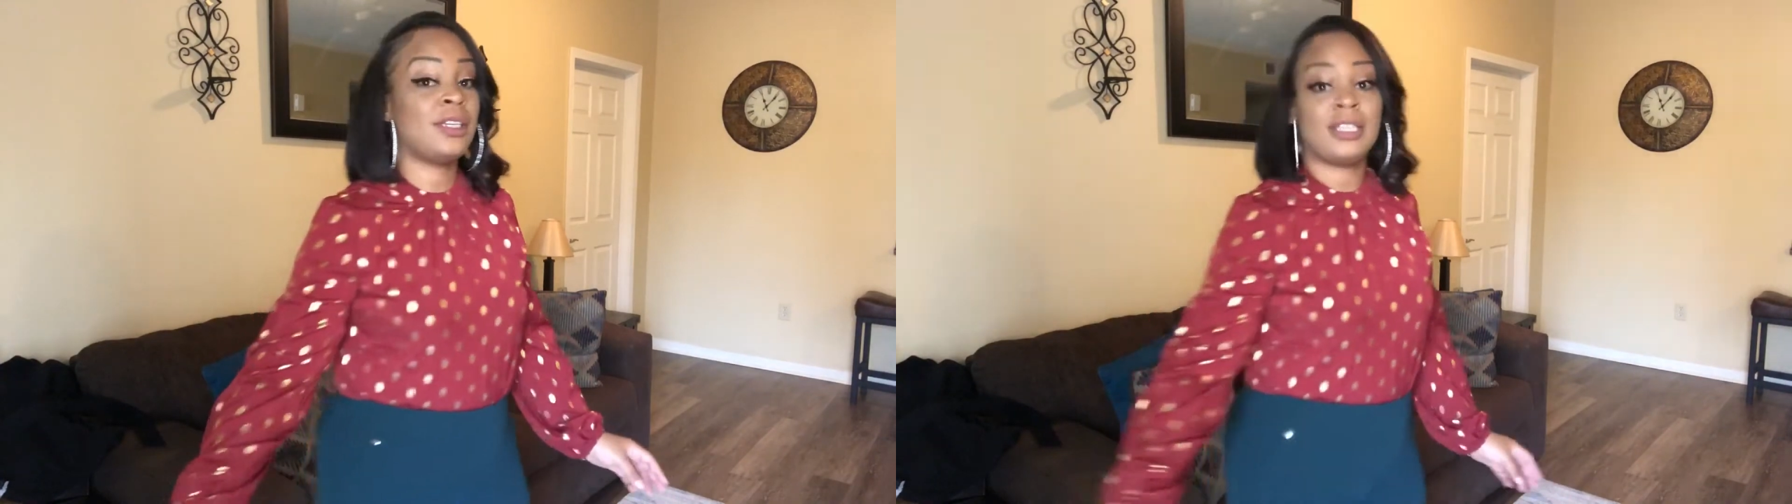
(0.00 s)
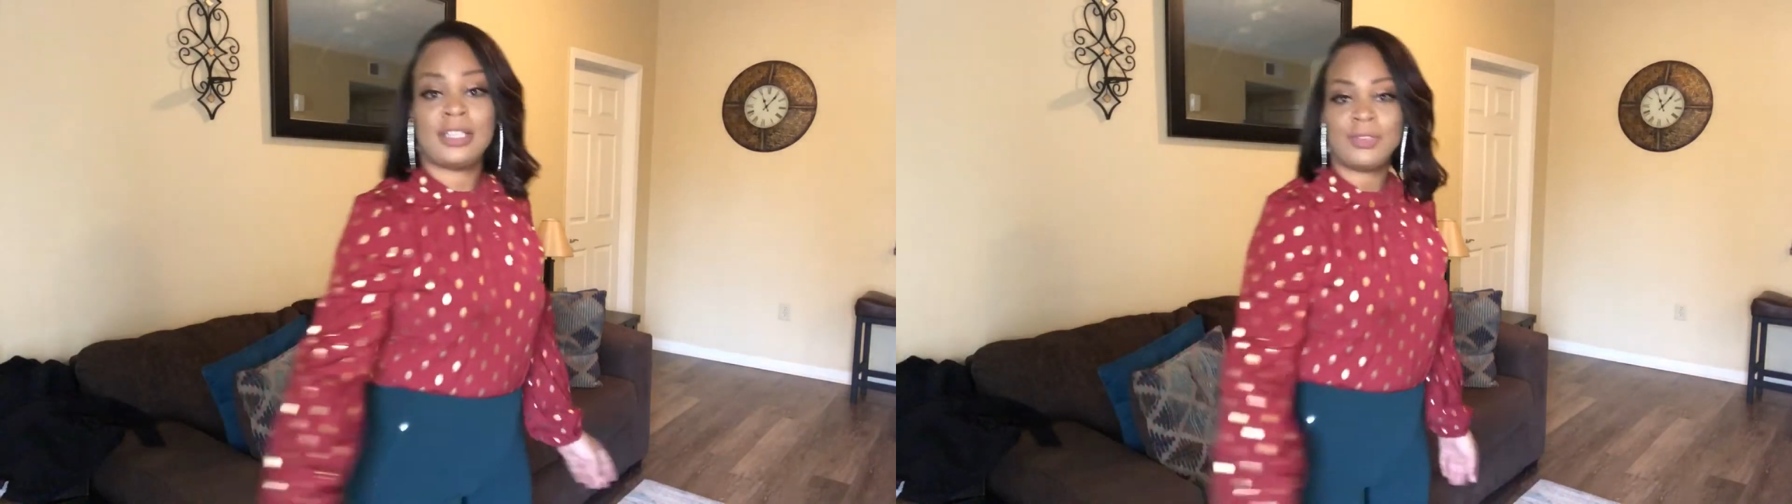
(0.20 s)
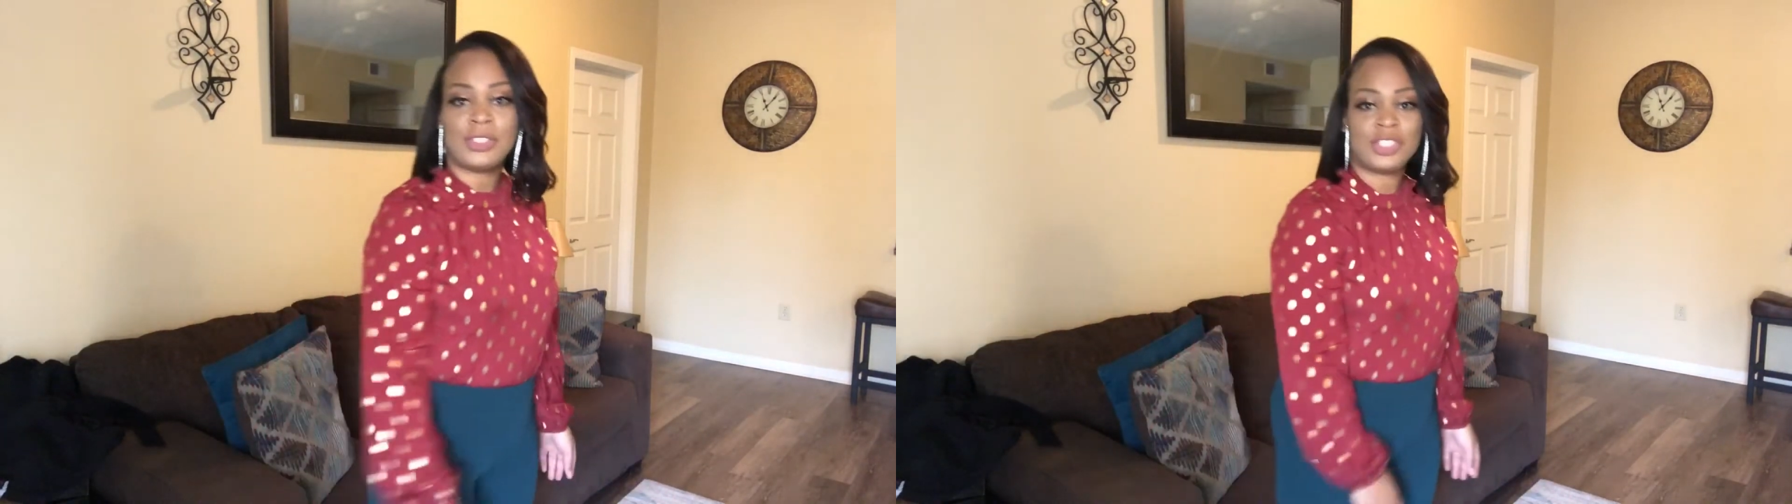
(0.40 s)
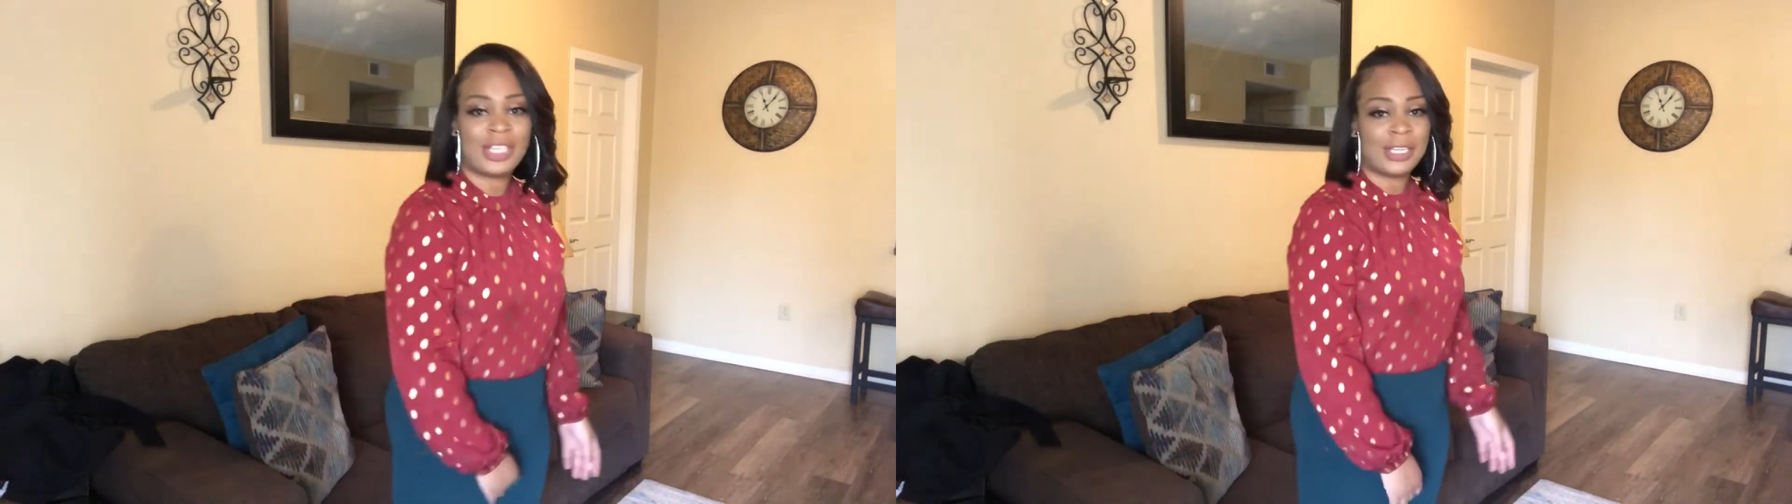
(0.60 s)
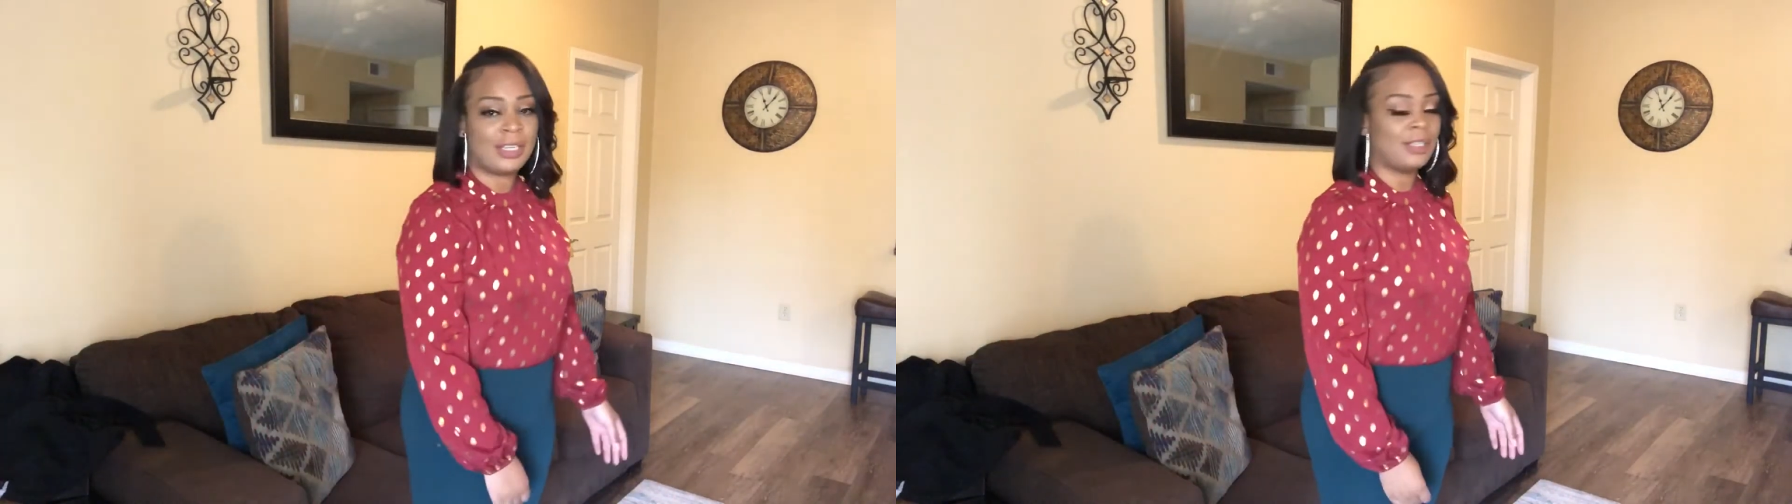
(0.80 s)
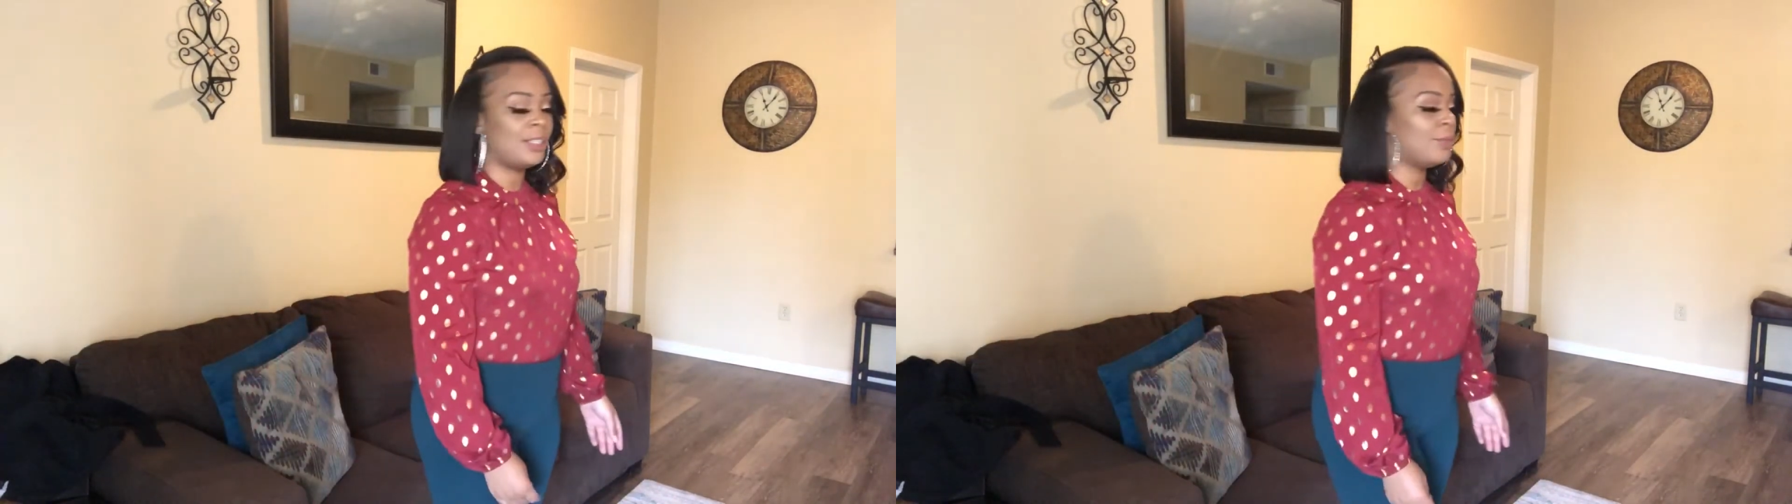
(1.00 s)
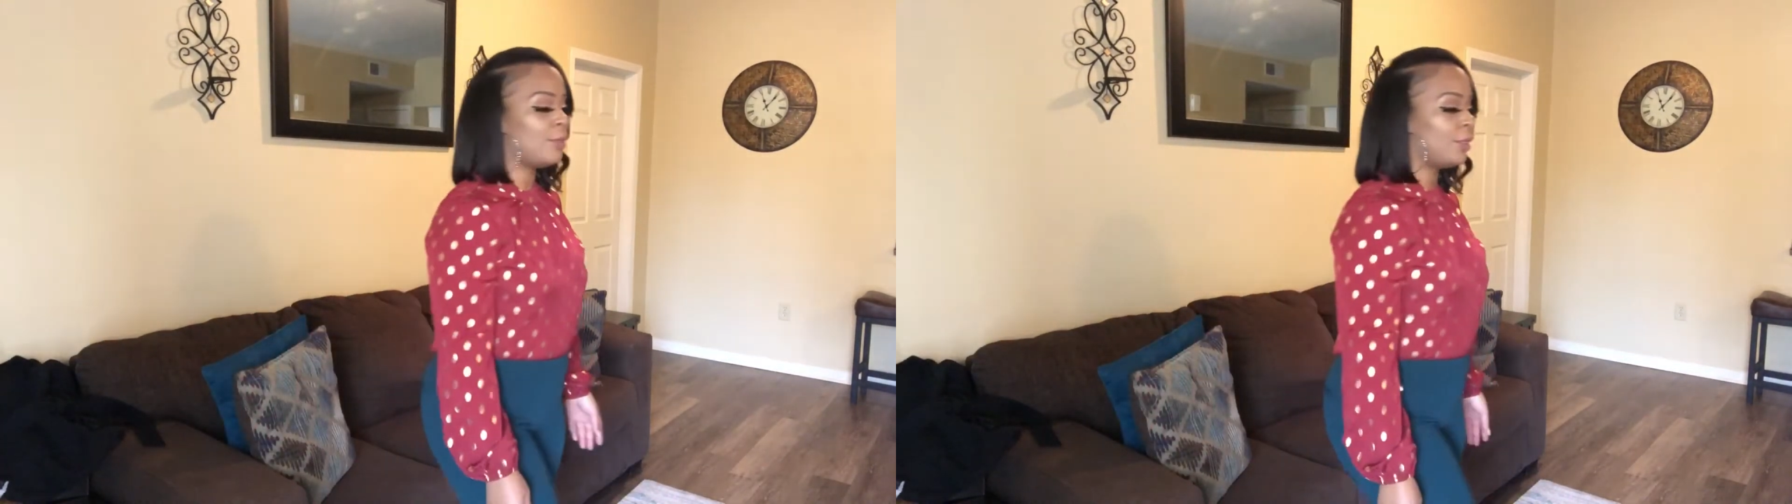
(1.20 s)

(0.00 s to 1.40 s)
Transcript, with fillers: even jeans, it would